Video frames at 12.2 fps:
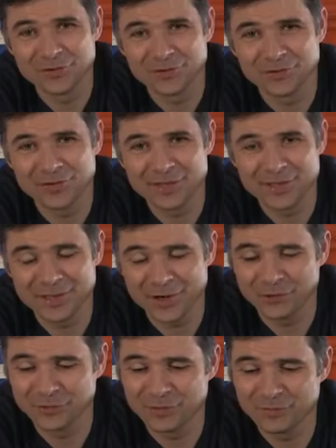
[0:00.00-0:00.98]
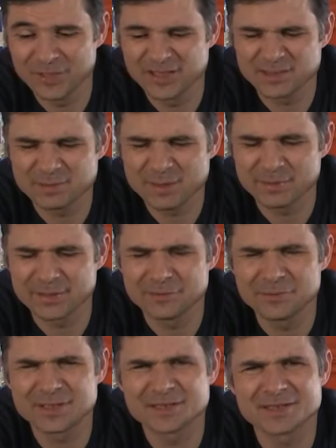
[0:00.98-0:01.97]
the ROV. So maybe
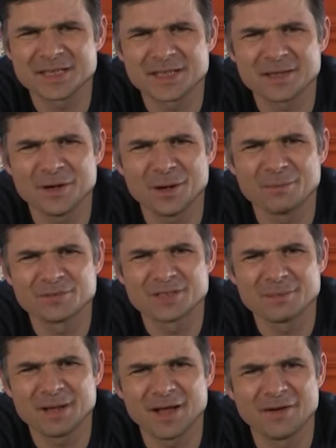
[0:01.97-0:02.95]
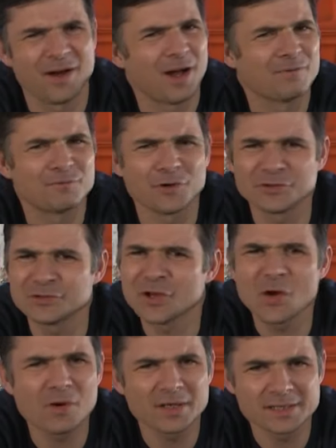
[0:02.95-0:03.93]
we can set that up somehow. I've got
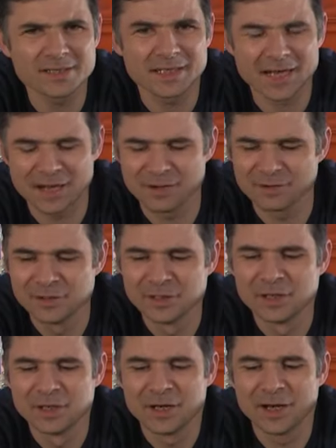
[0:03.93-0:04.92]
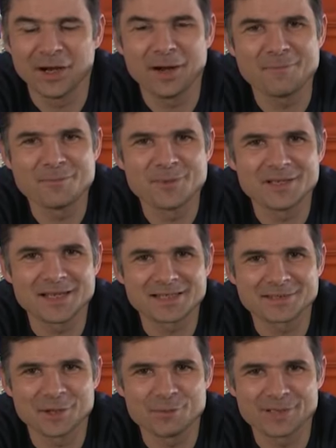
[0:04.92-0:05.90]
no idea how, but let's
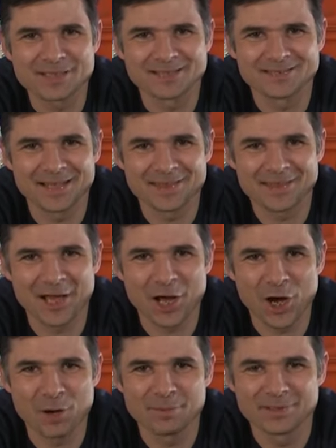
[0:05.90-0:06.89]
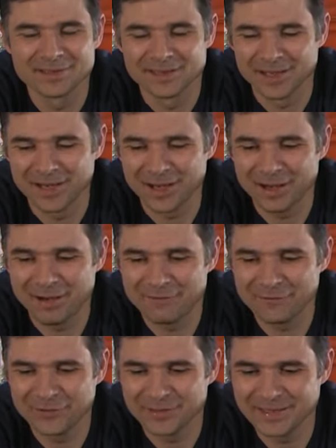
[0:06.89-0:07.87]
hope we can set that up
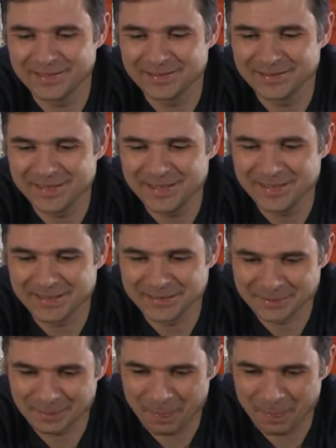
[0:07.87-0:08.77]
for later years.